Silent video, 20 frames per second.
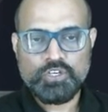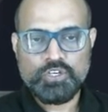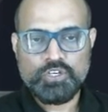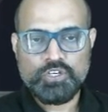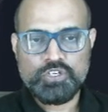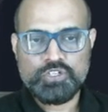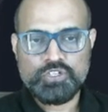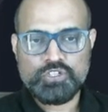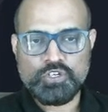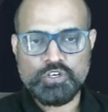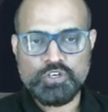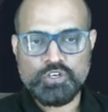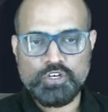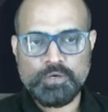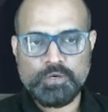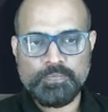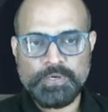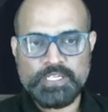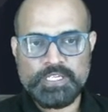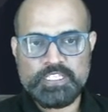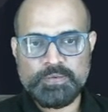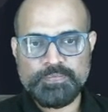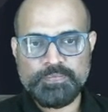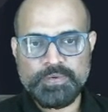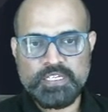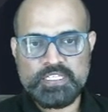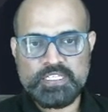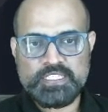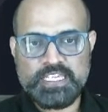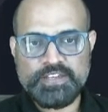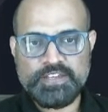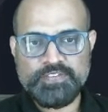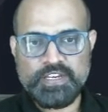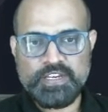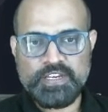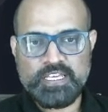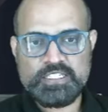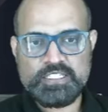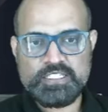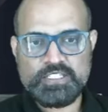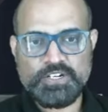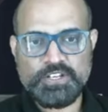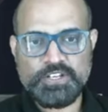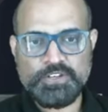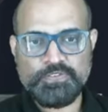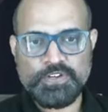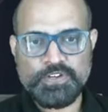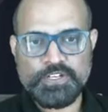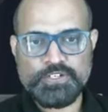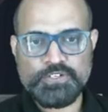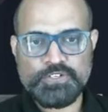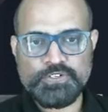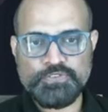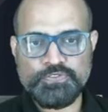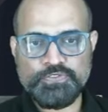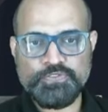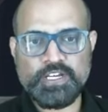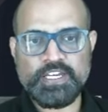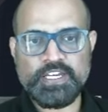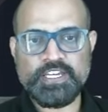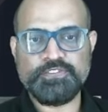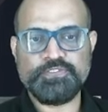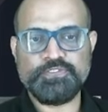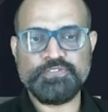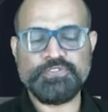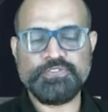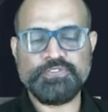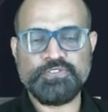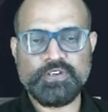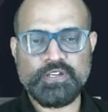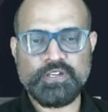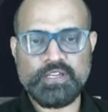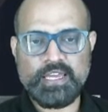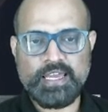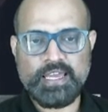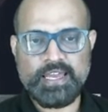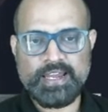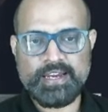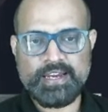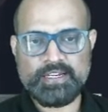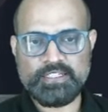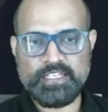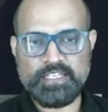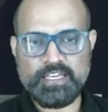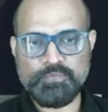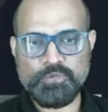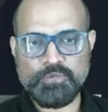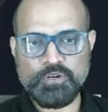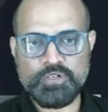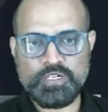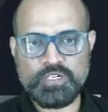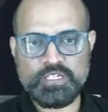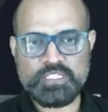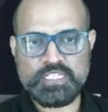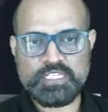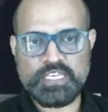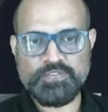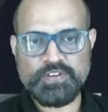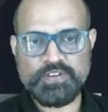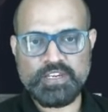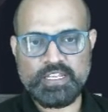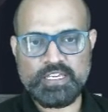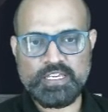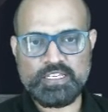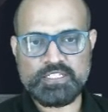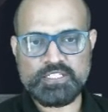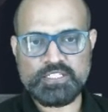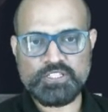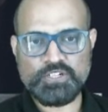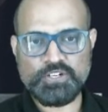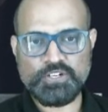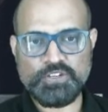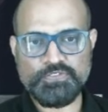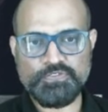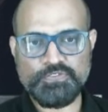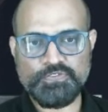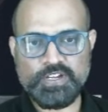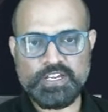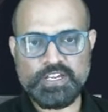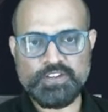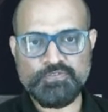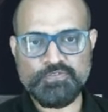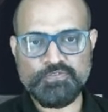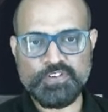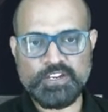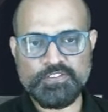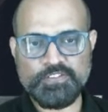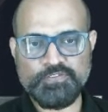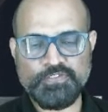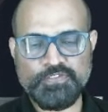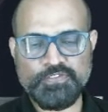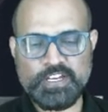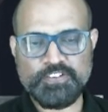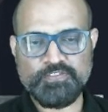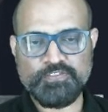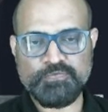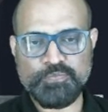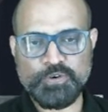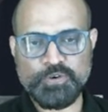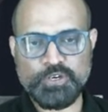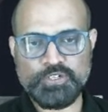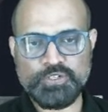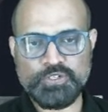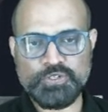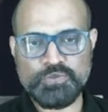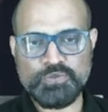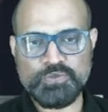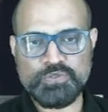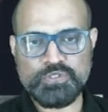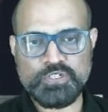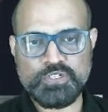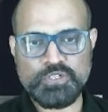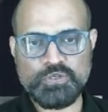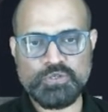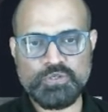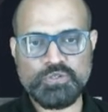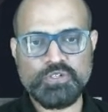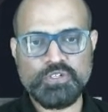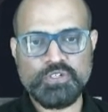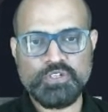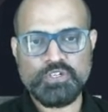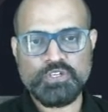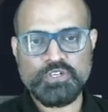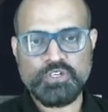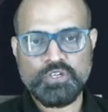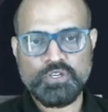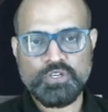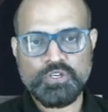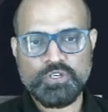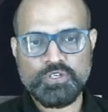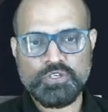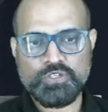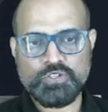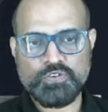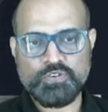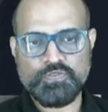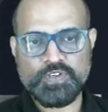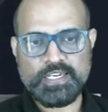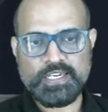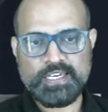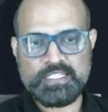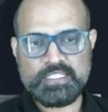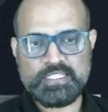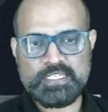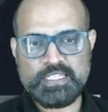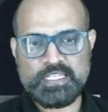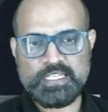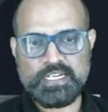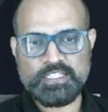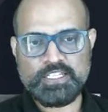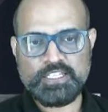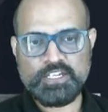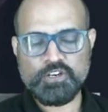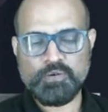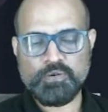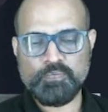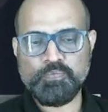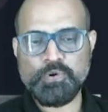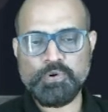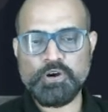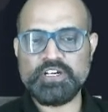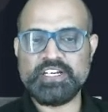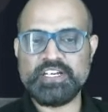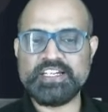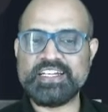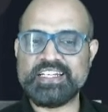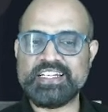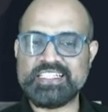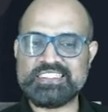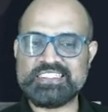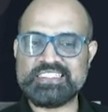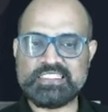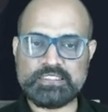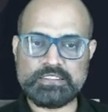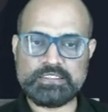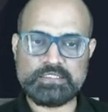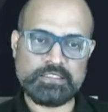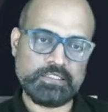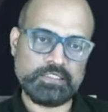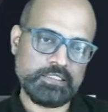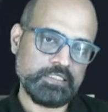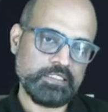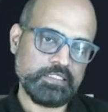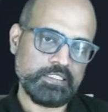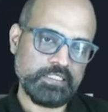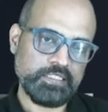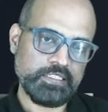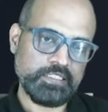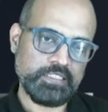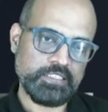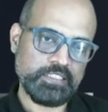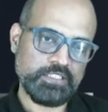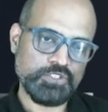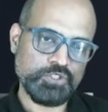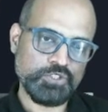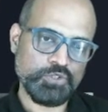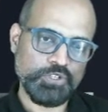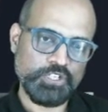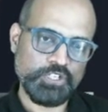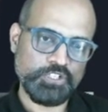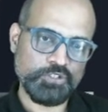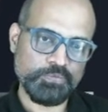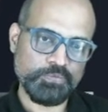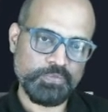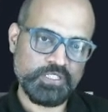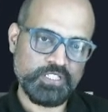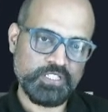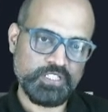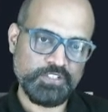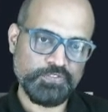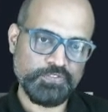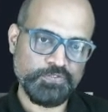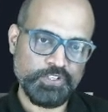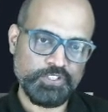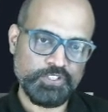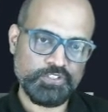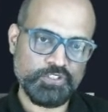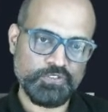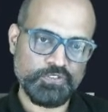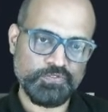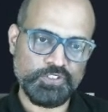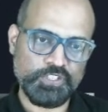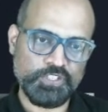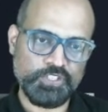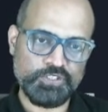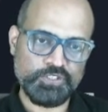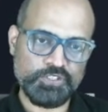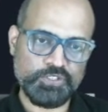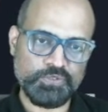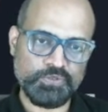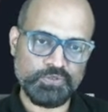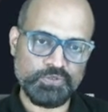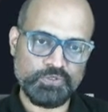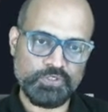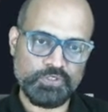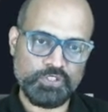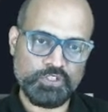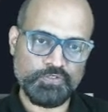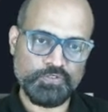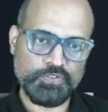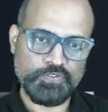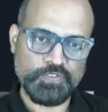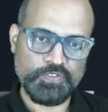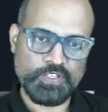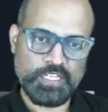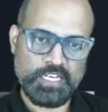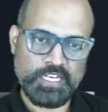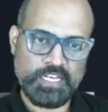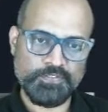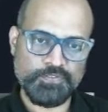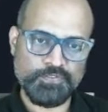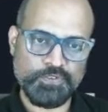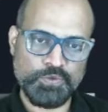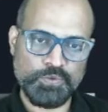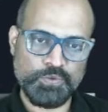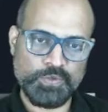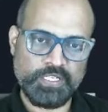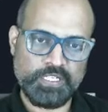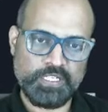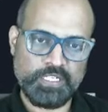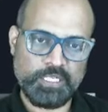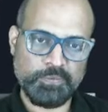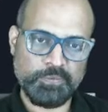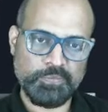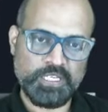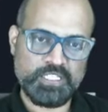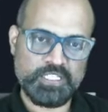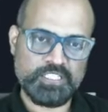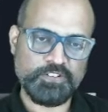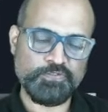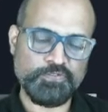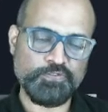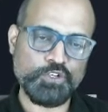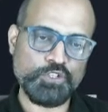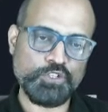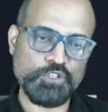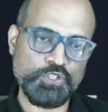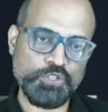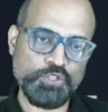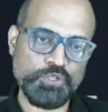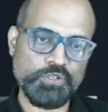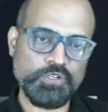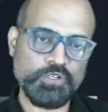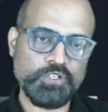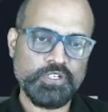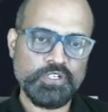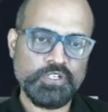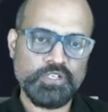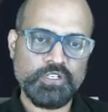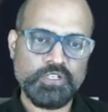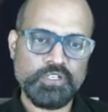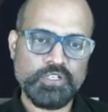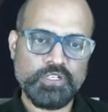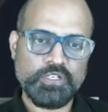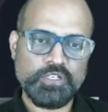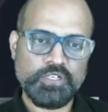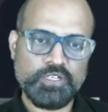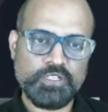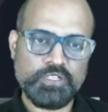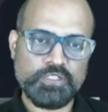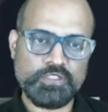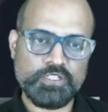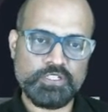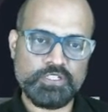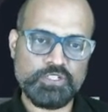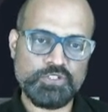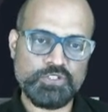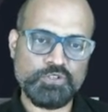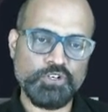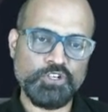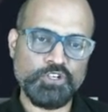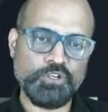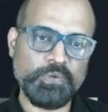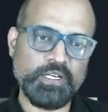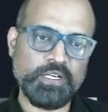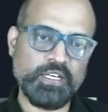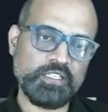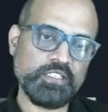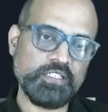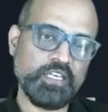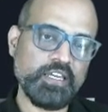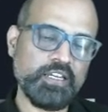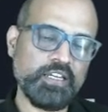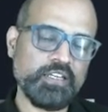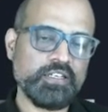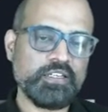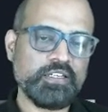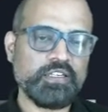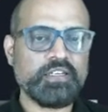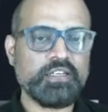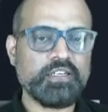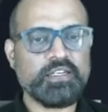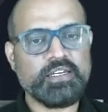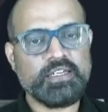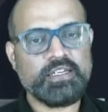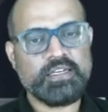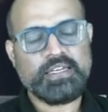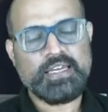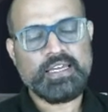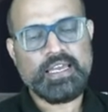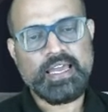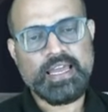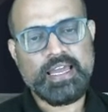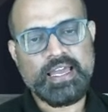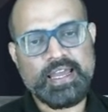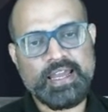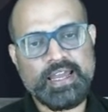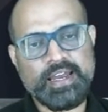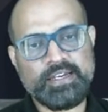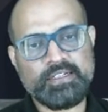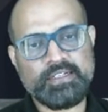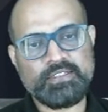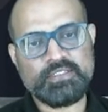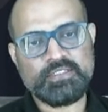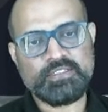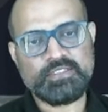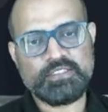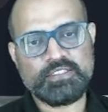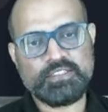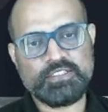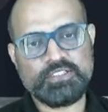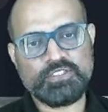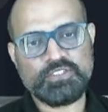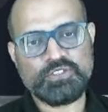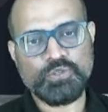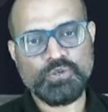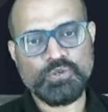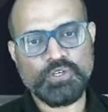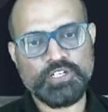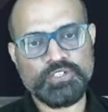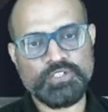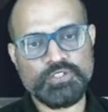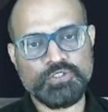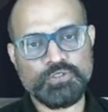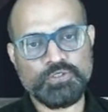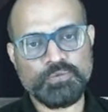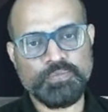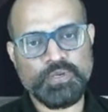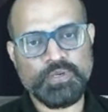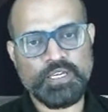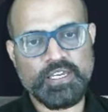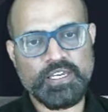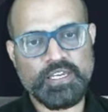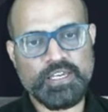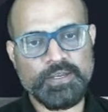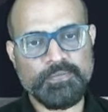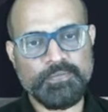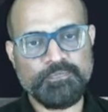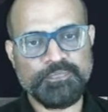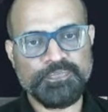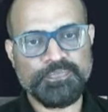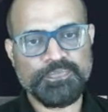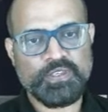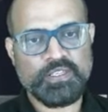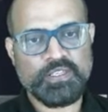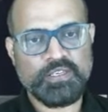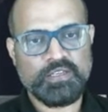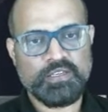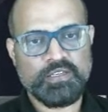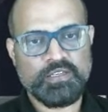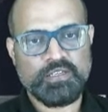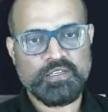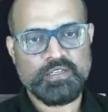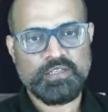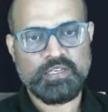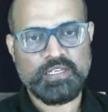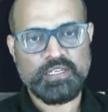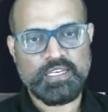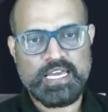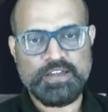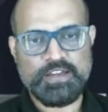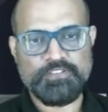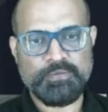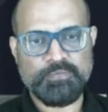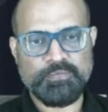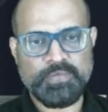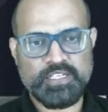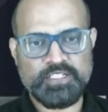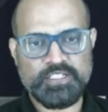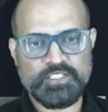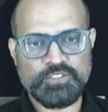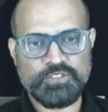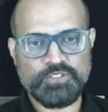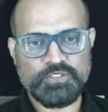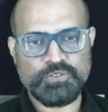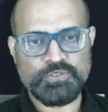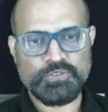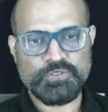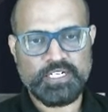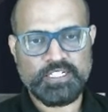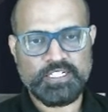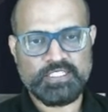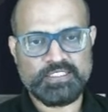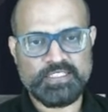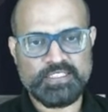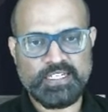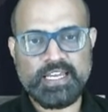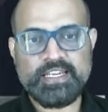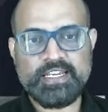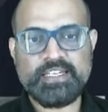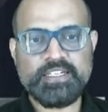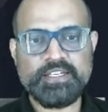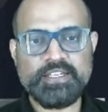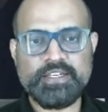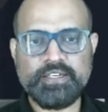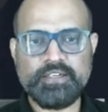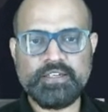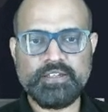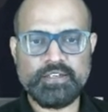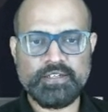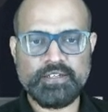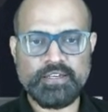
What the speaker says: So principal is given as 3125 and the amount is given as 3515.20. So we can say that the compound interest earned is going to be the difference of these two. So we will have 20 paise for sure. This is going to be nothing. And this is going to be 11 minus 2, that is 90.